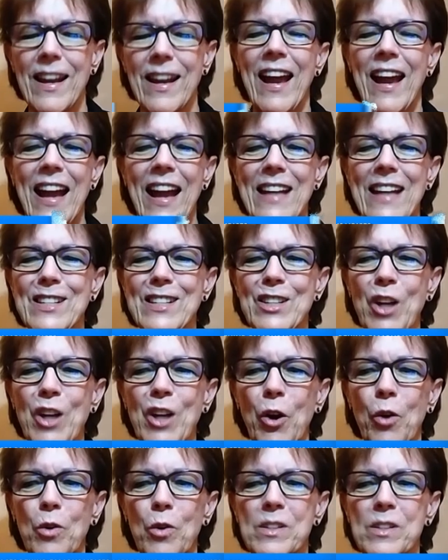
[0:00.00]
Wow. And
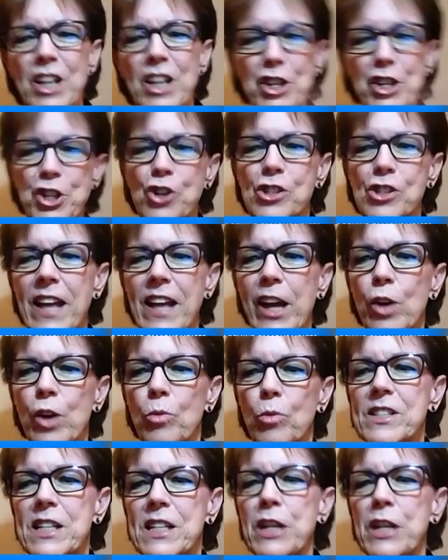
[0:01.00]
so 6 years
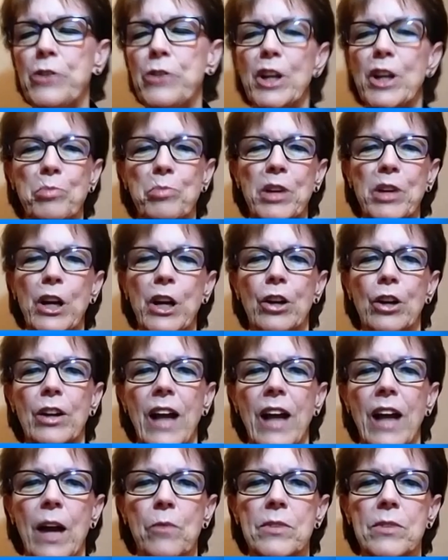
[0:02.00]
later, when Siri appeared,
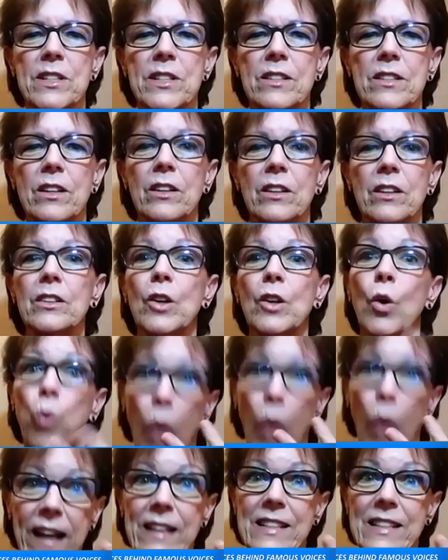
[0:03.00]
I was
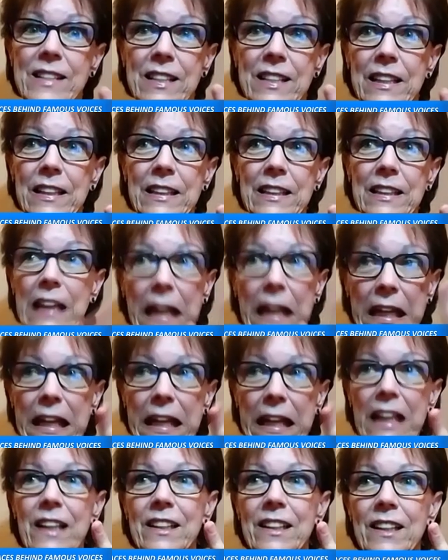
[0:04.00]
quite
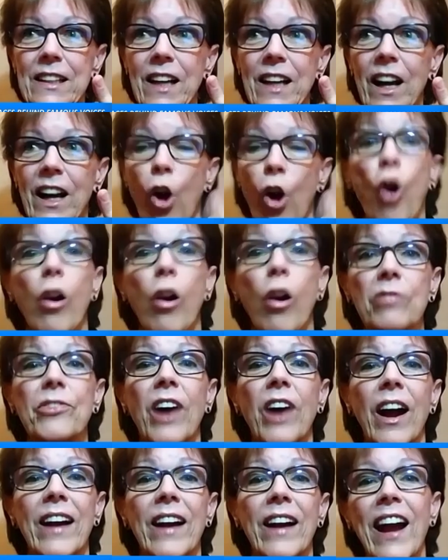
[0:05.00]

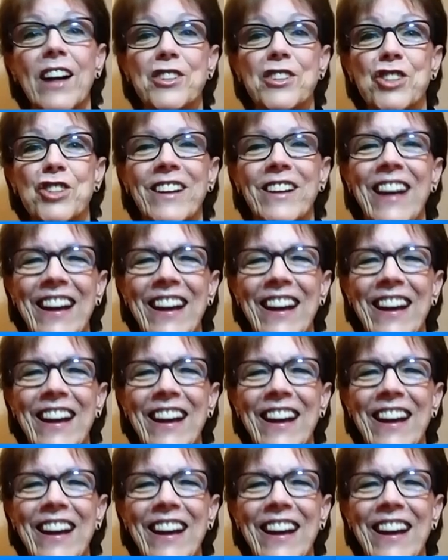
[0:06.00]
horrified, actually.